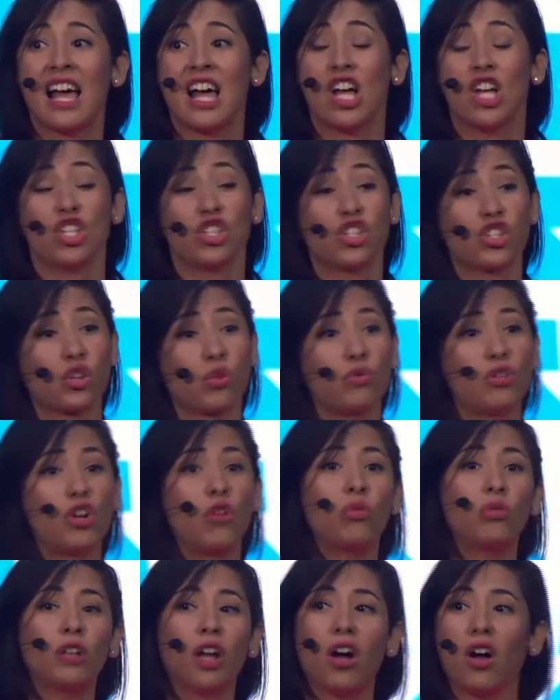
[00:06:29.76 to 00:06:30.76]
So
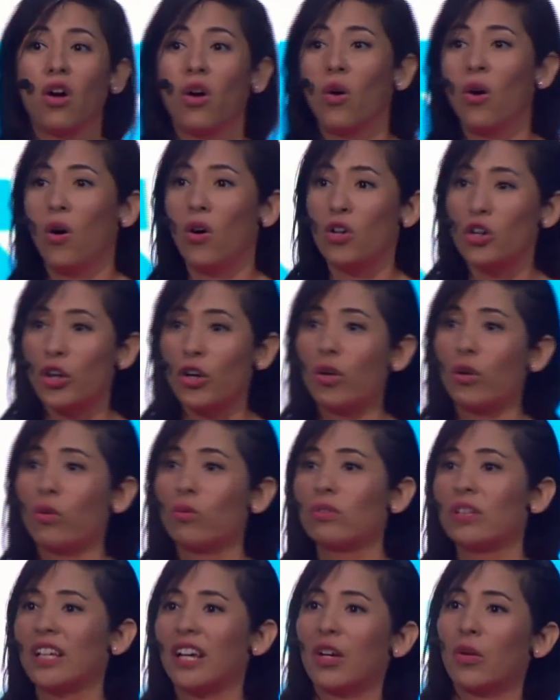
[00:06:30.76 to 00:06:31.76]
not
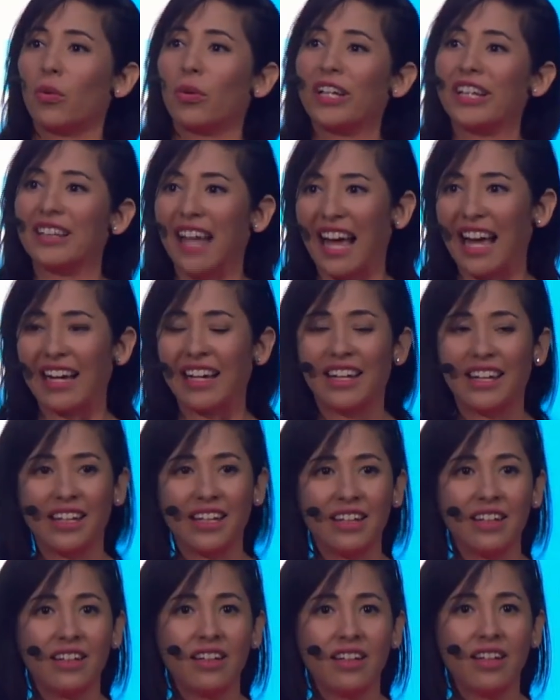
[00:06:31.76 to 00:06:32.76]
only are we
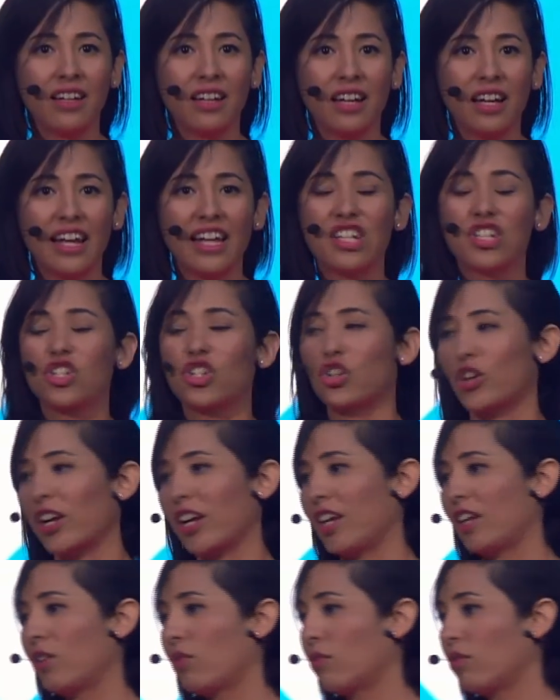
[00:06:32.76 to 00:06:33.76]
lacking in
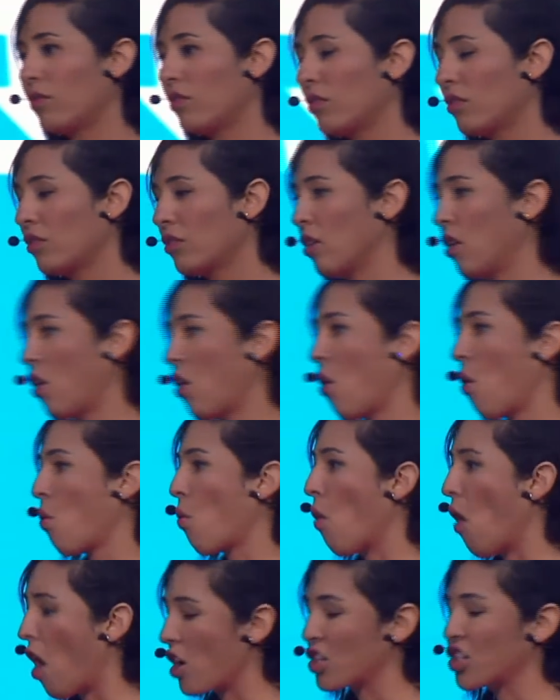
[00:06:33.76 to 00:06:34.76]
trained
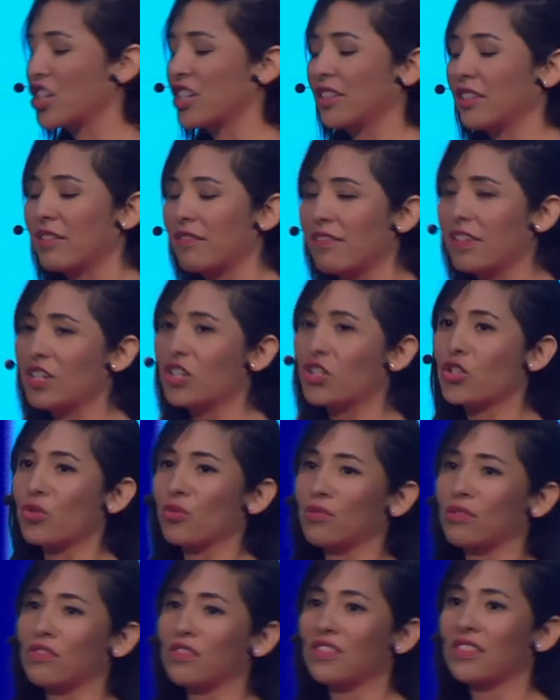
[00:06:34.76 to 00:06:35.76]
WASH
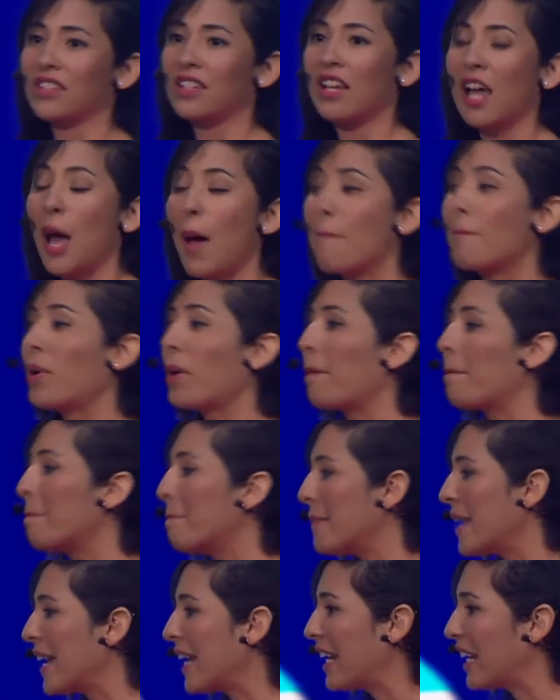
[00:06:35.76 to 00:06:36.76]
individuals, but
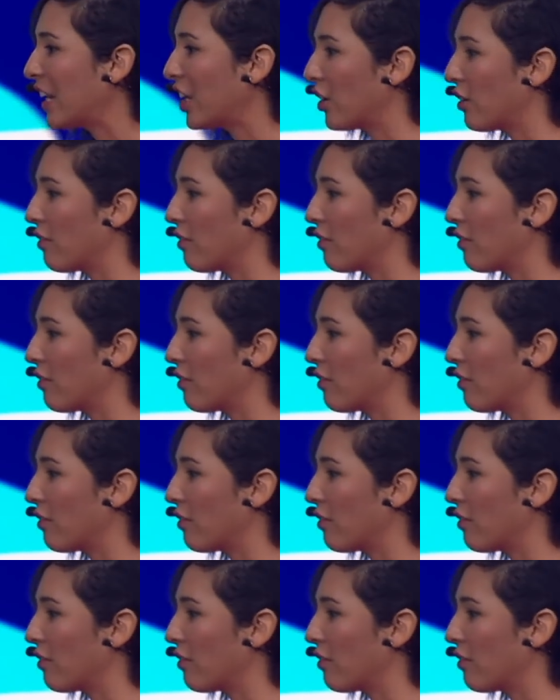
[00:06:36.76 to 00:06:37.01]
many of